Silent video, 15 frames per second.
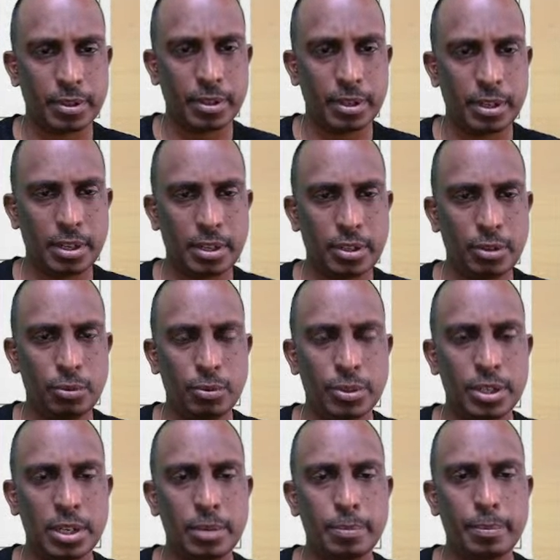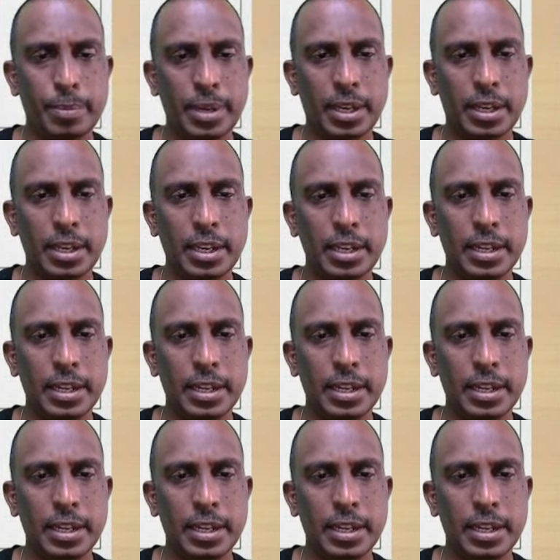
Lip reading: It is used in baking